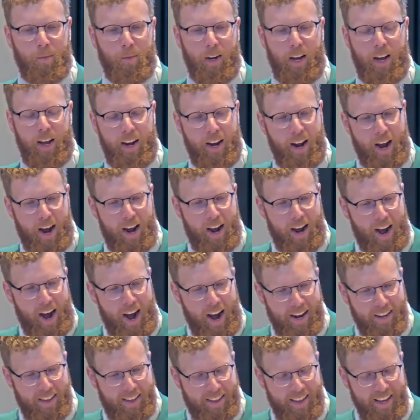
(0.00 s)
And
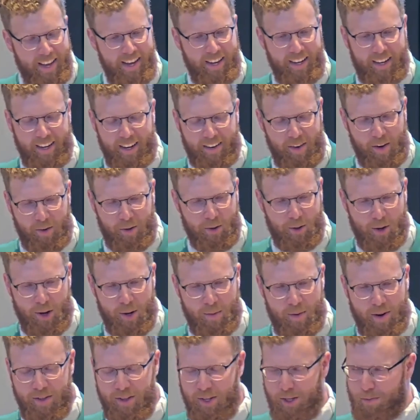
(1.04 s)
I think, I've never thought
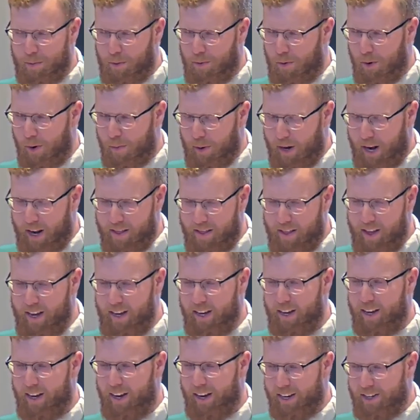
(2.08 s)
about this before, but I
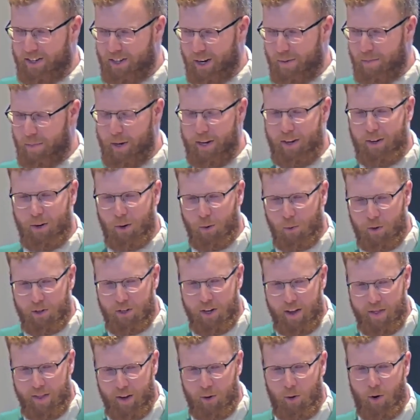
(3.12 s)
think as St. Peter was
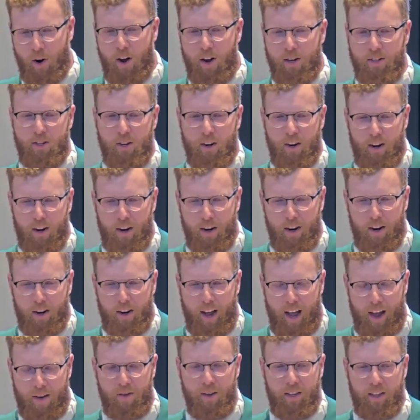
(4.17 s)
on the cross,
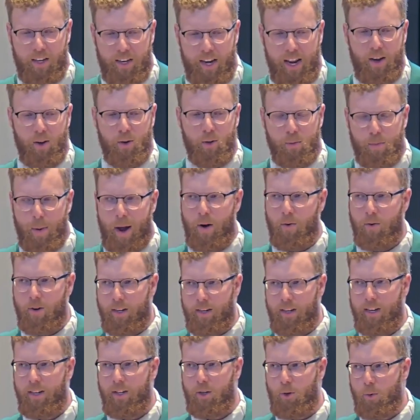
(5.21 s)
having the nails
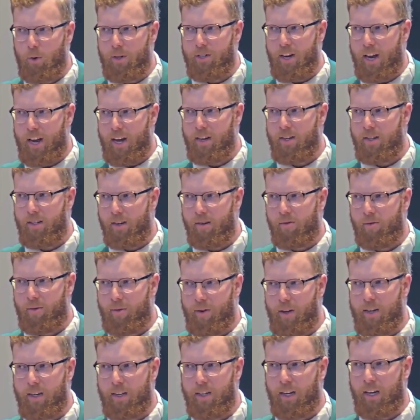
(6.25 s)
pounded into his hands and
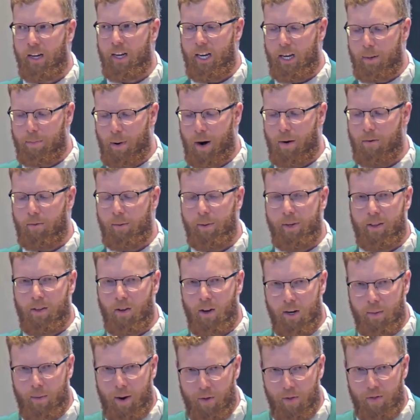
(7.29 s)
feet, he probably
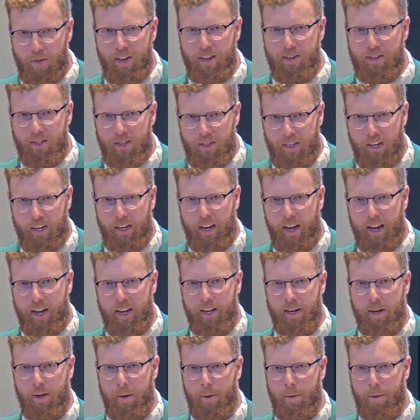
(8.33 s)
thought about this today.